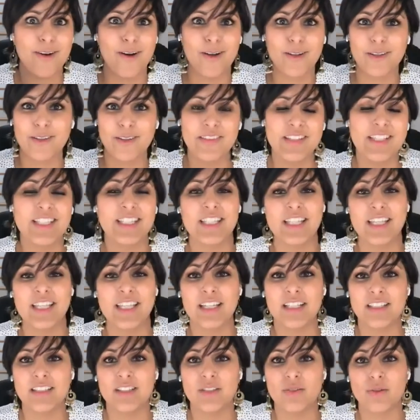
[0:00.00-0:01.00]
All of these
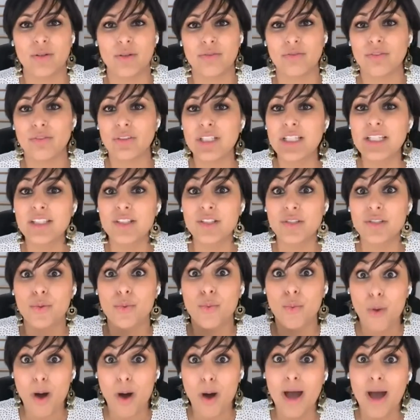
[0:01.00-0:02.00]
things sort of lead to
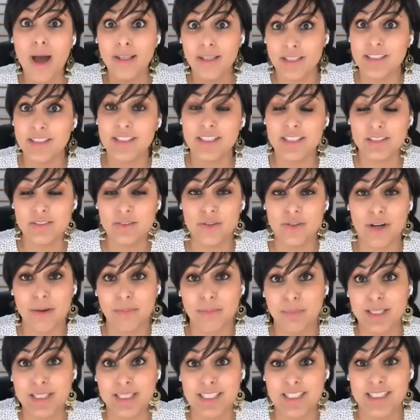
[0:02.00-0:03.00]
why these
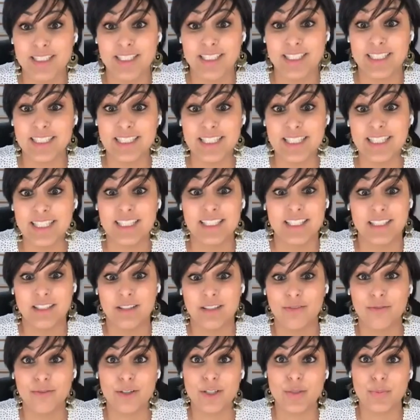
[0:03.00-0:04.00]
discrepancies exist in
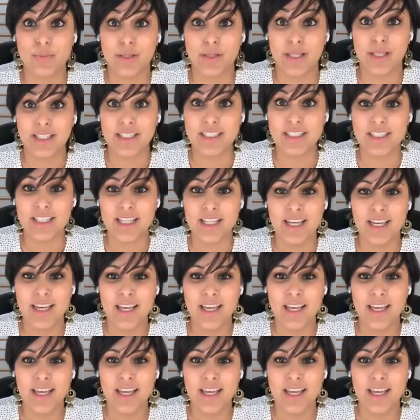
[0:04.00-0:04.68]
the first place.